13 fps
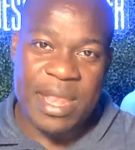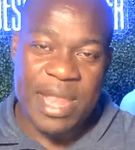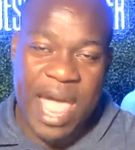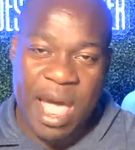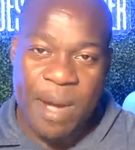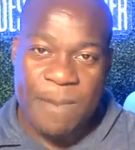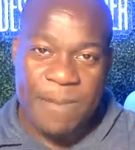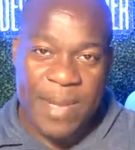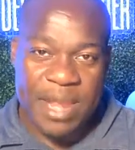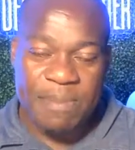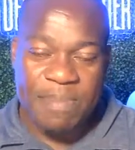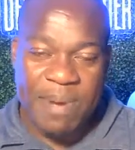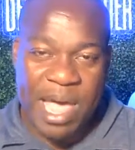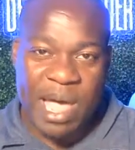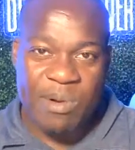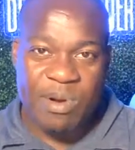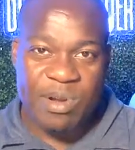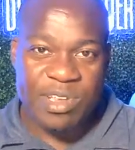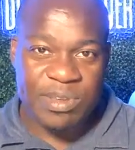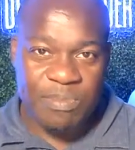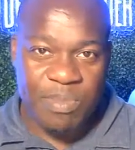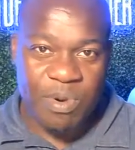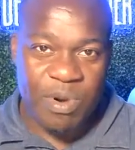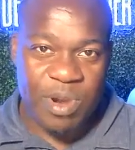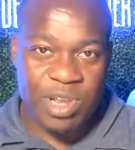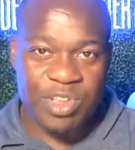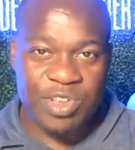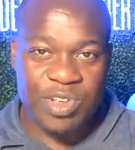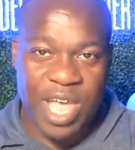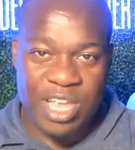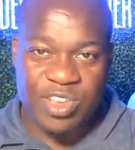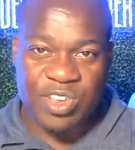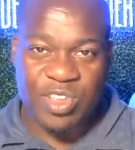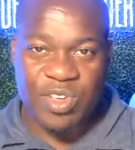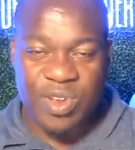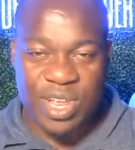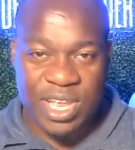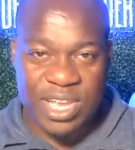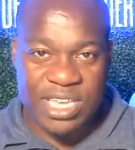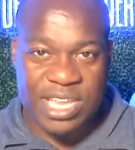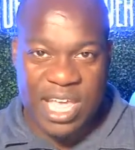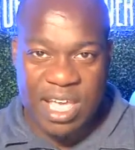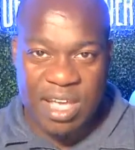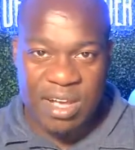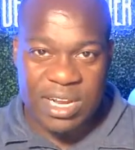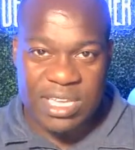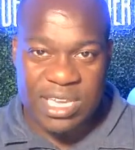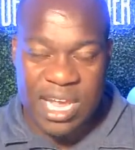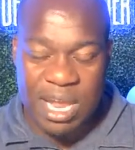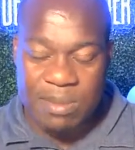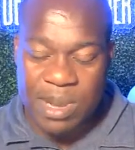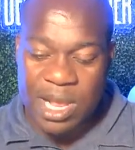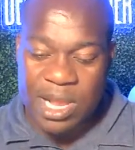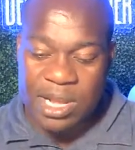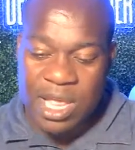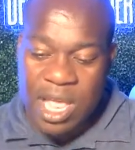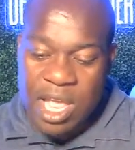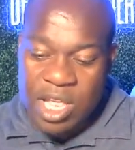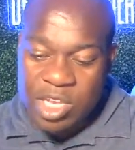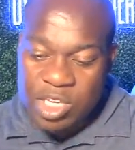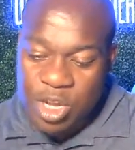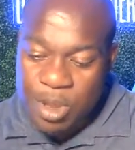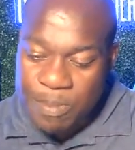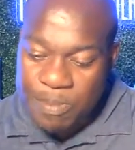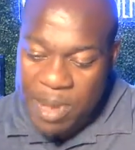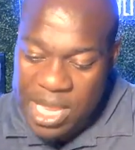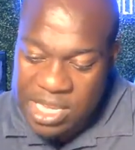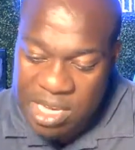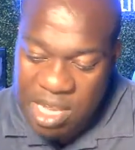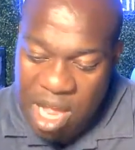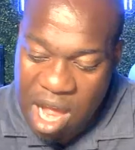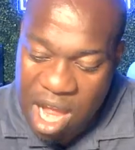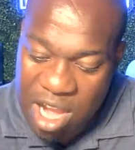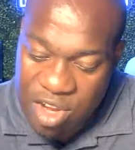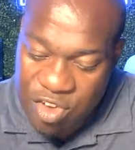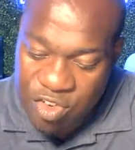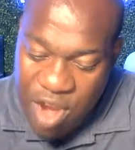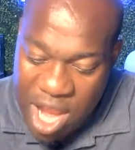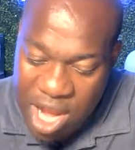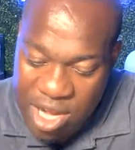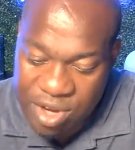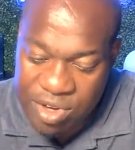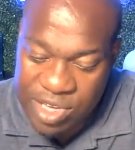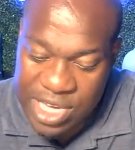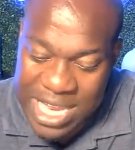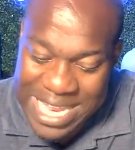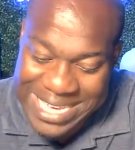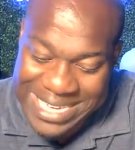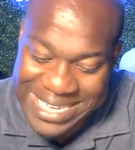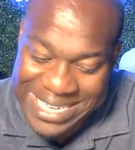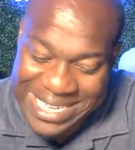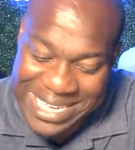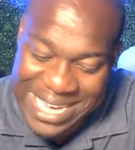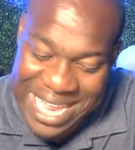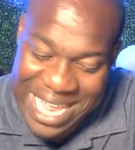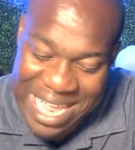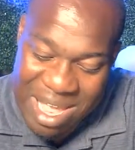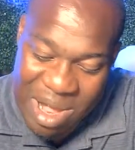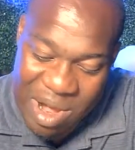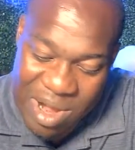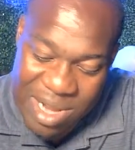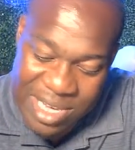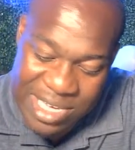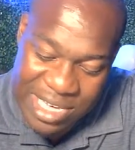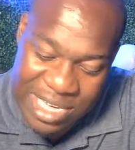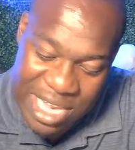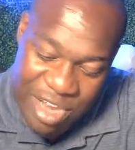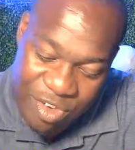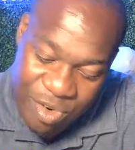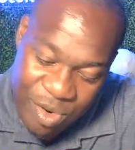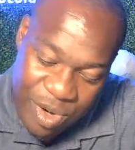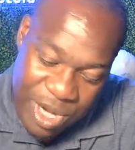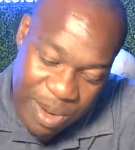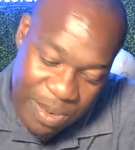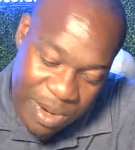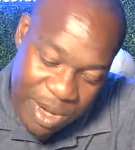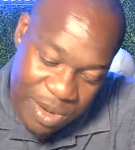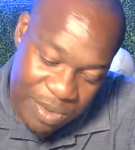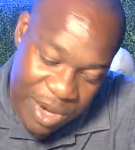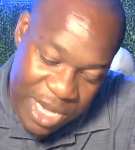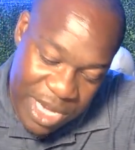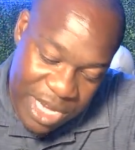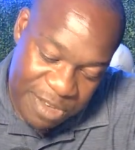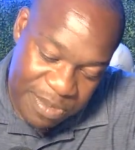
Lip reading: how manpower is important to executing and staying on a timeline. So the best contractors stay on schedule. And I want to read this